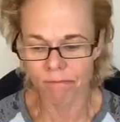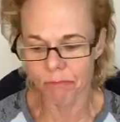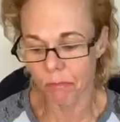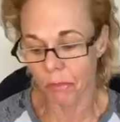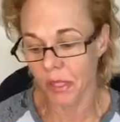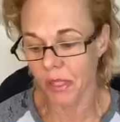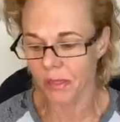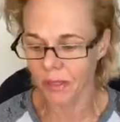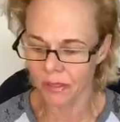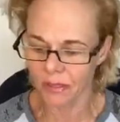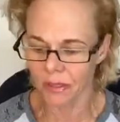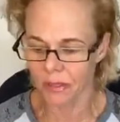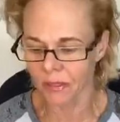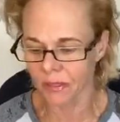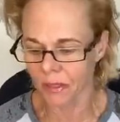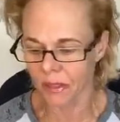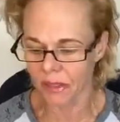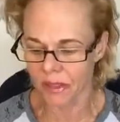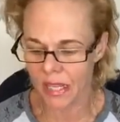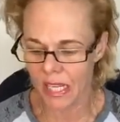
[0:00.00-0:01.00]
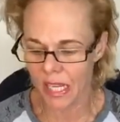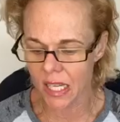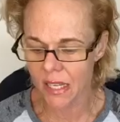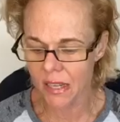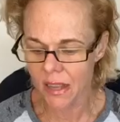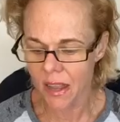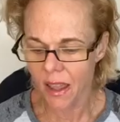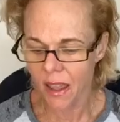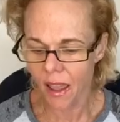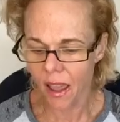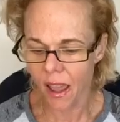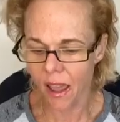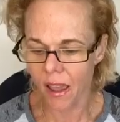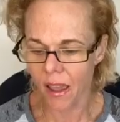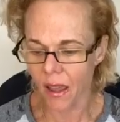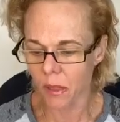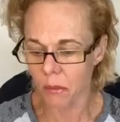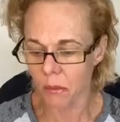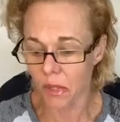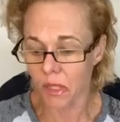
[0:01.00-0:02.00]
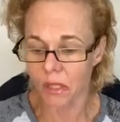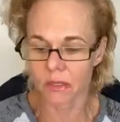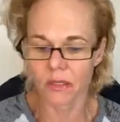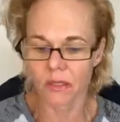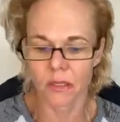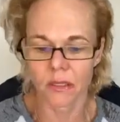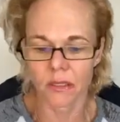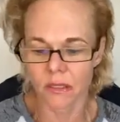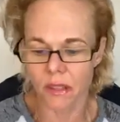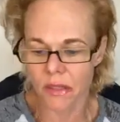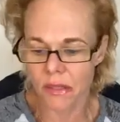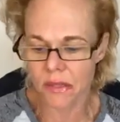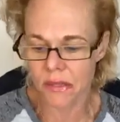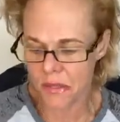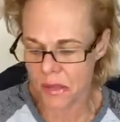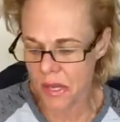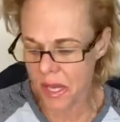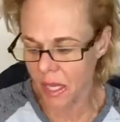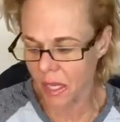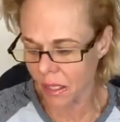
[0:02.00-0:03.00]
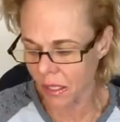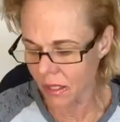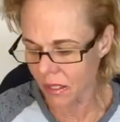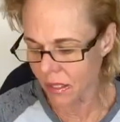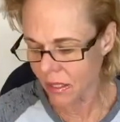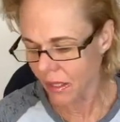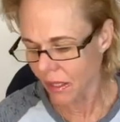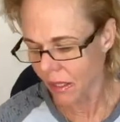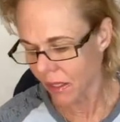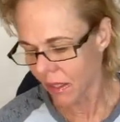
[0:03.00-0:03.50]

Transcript: because it is a thing. And because it is a thing,